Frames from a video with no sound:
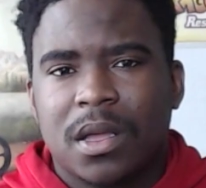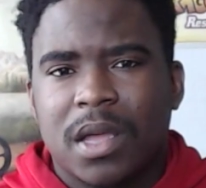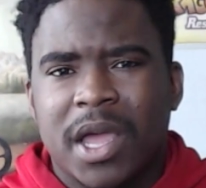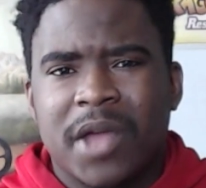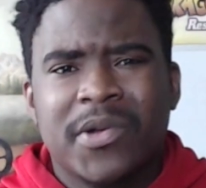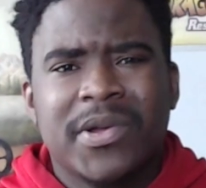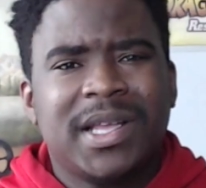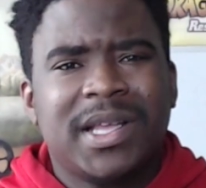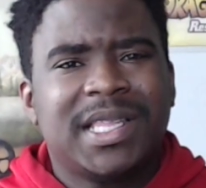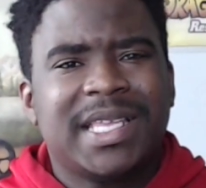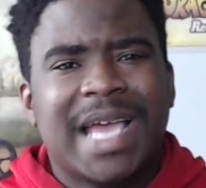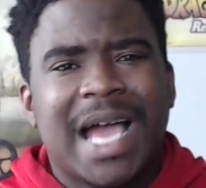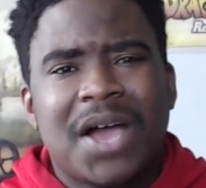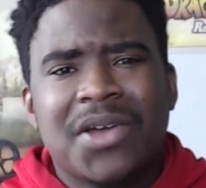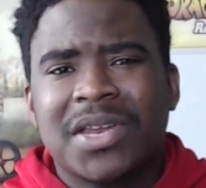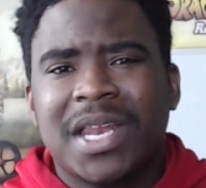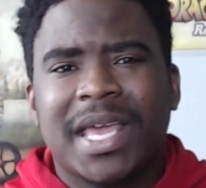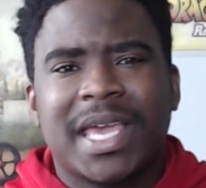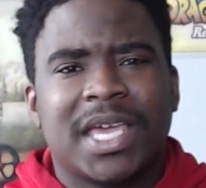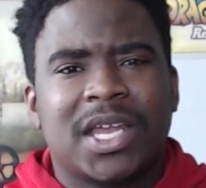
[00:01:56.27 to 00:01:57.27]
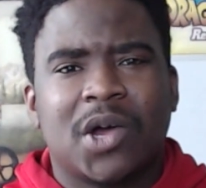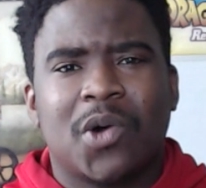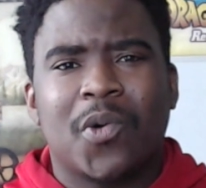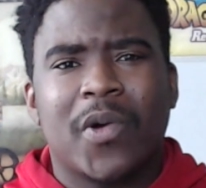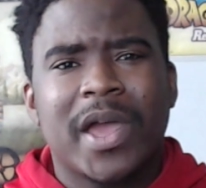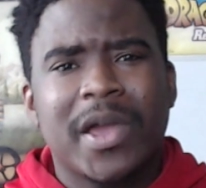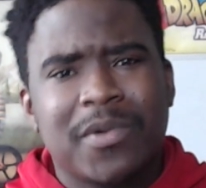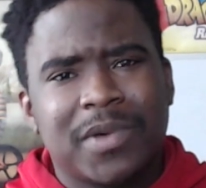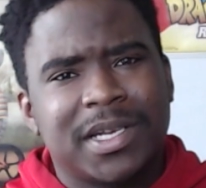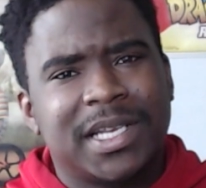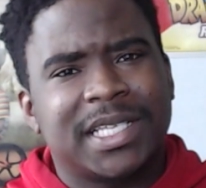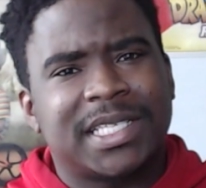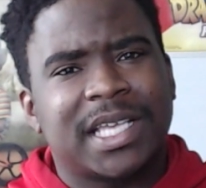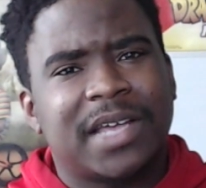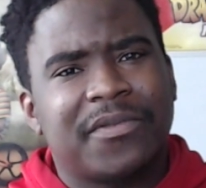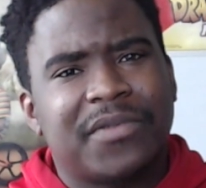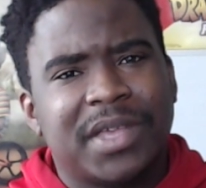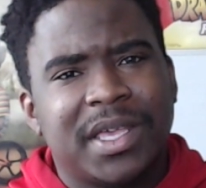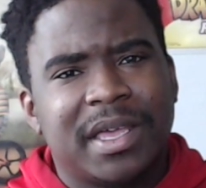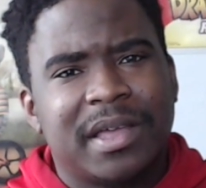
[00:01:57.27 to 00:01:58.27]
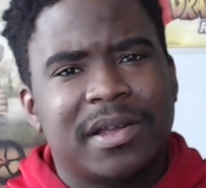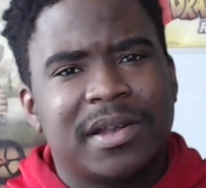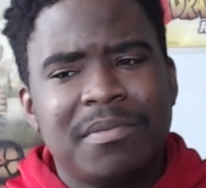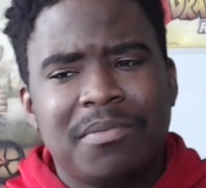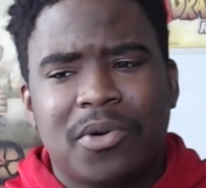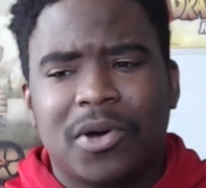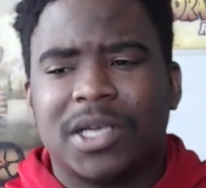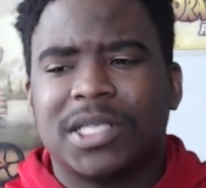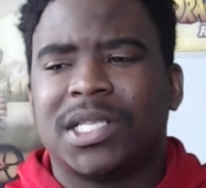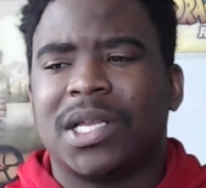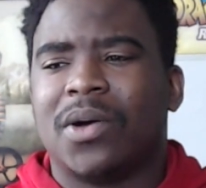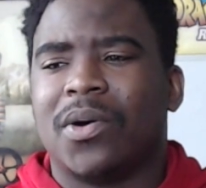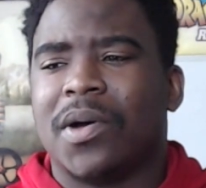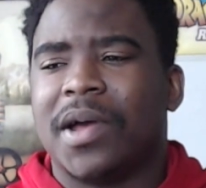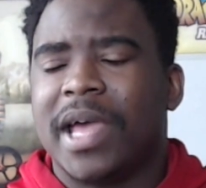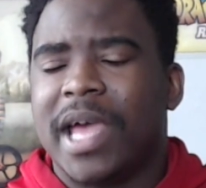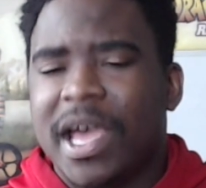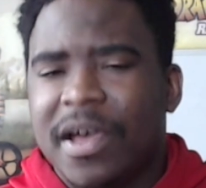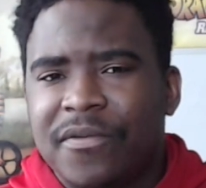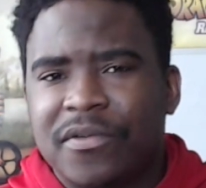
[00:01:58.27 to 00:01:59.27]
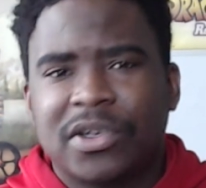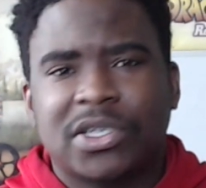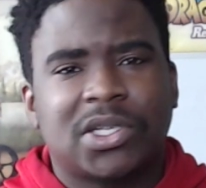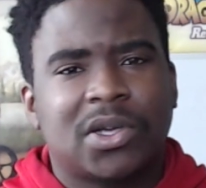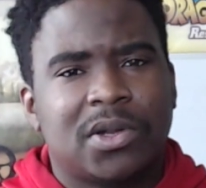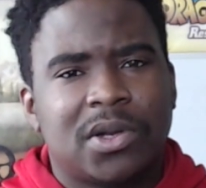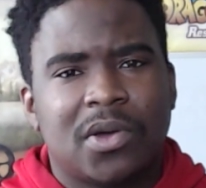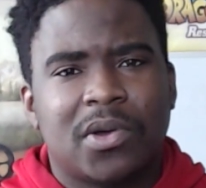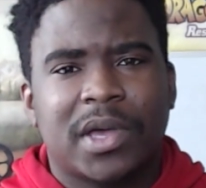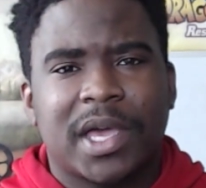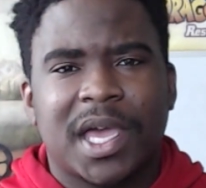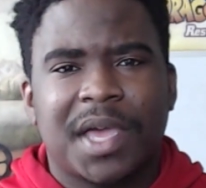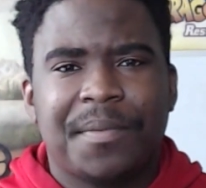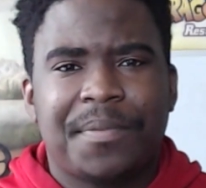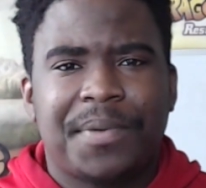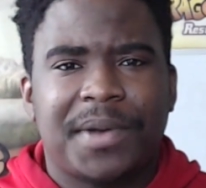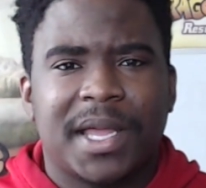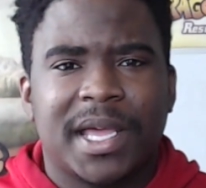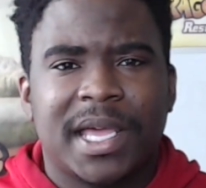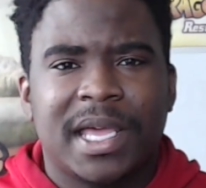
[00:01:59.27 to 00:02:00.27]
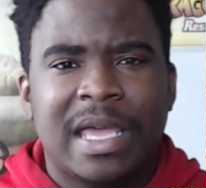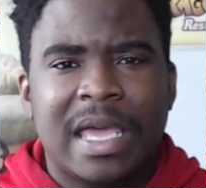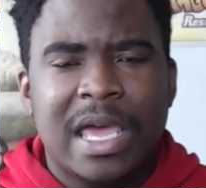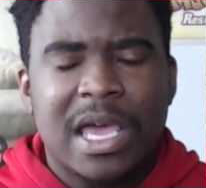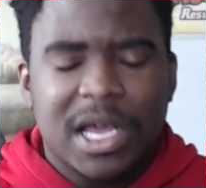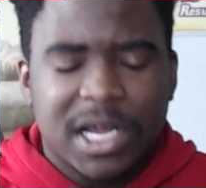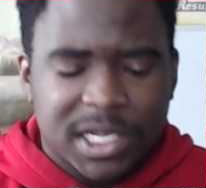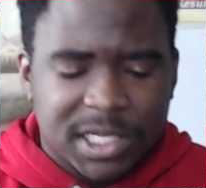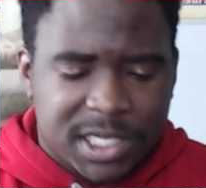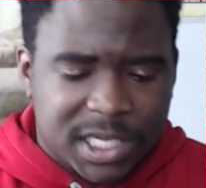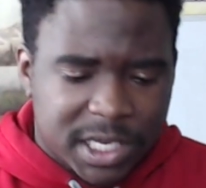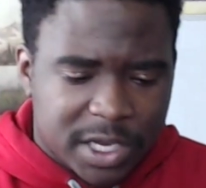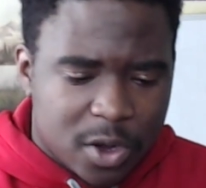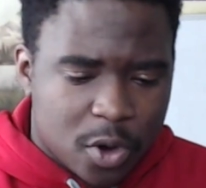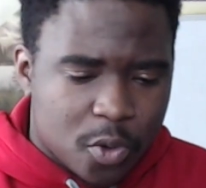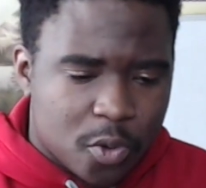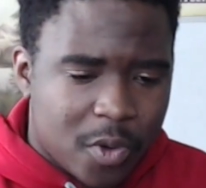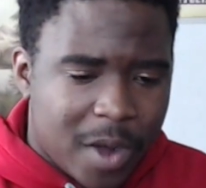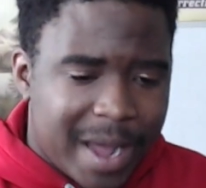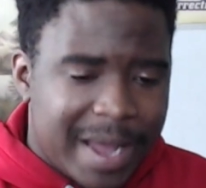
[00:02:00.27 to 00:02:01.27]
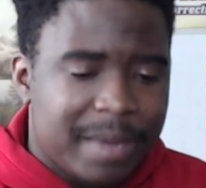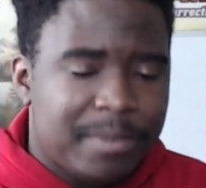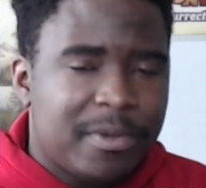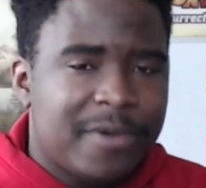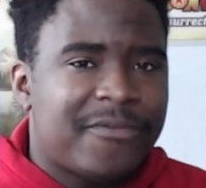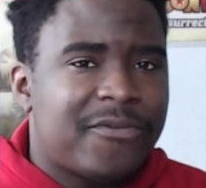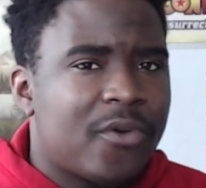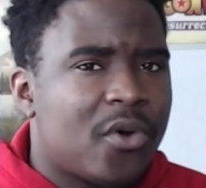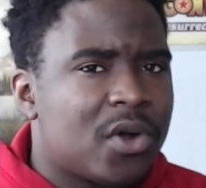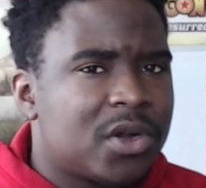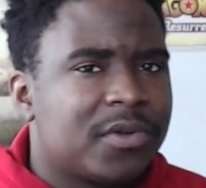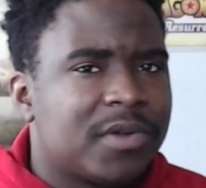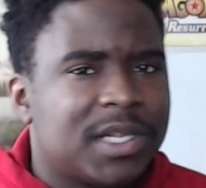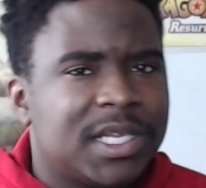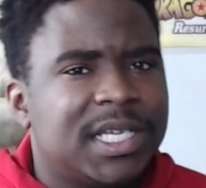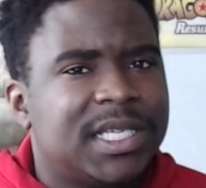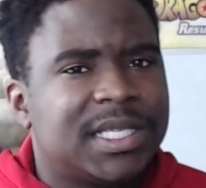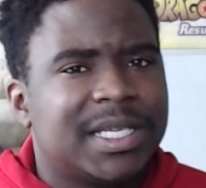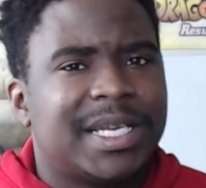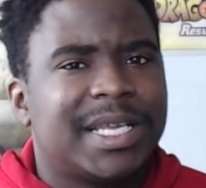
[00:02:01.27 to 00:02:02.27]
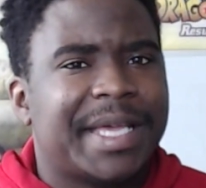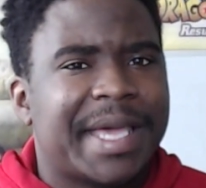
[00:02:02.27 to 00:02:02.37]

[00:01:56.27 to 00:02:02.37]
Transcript: And really, how do they get away with this every year? Them boys don't ever show no gameplay until right before the release of the